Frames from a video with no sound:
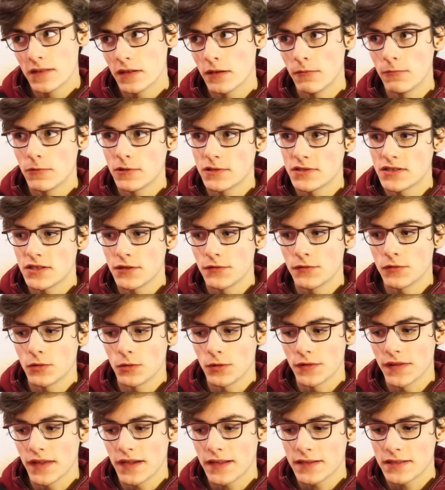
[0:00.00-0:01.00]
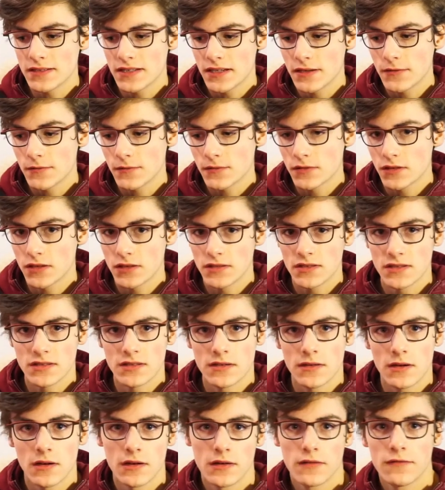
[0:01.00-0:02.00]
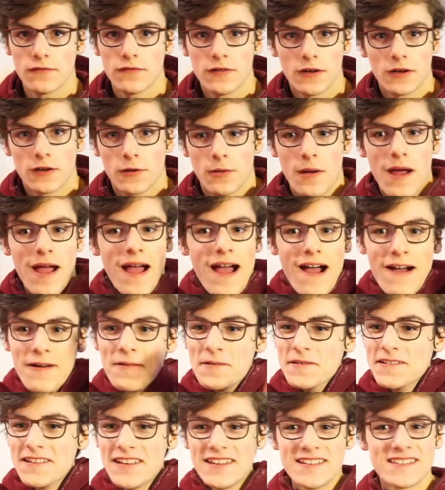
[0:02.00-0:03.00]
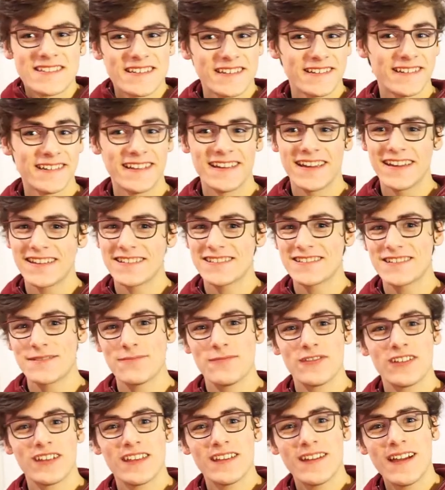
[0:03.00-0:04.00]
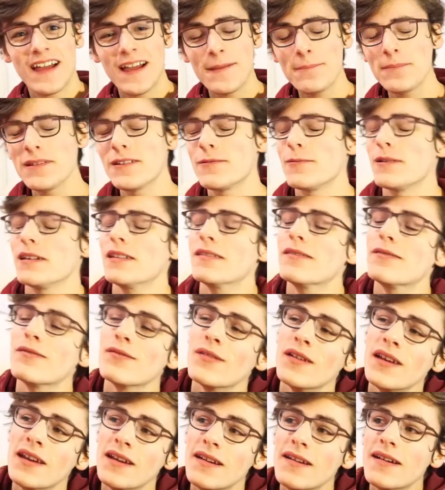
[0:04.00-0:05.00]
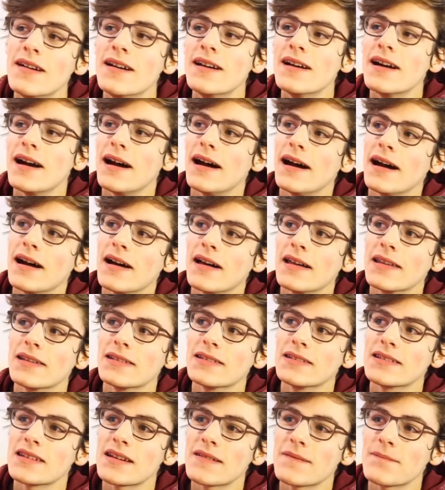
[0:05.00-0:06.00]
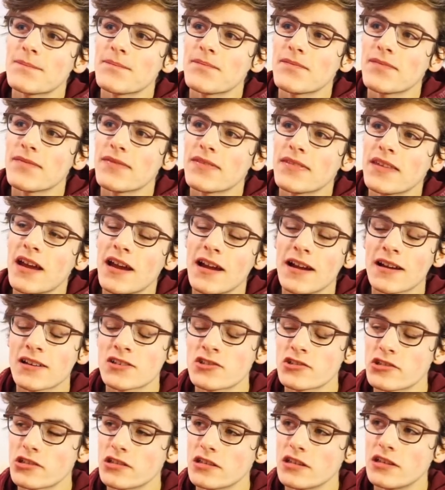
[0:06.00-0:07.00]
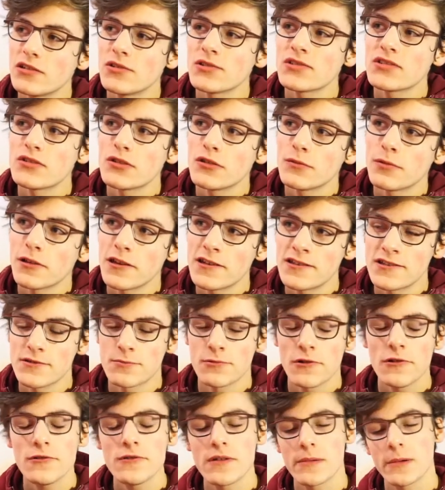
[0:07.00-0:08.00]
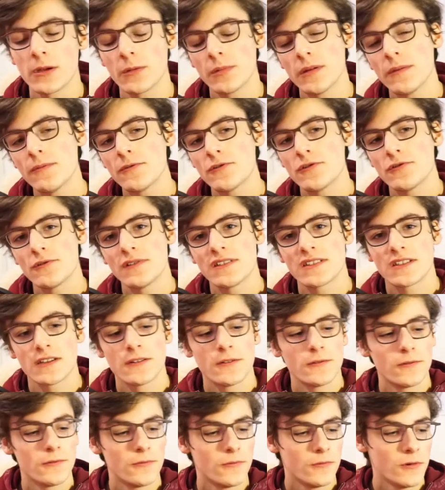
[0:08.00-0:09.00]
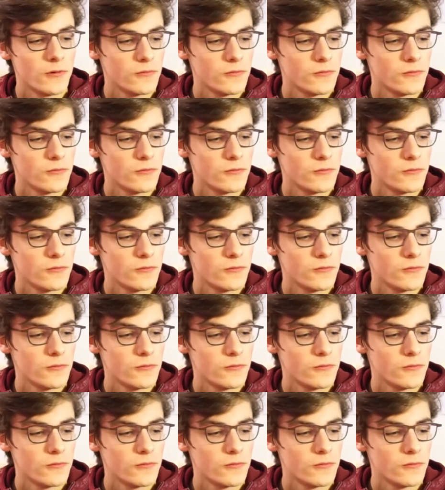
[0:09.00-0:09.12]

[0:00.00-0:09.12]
Then once you've got that down, you just kind of fuck around until you get something you're happy with. And that actually also applies to programming. People always go,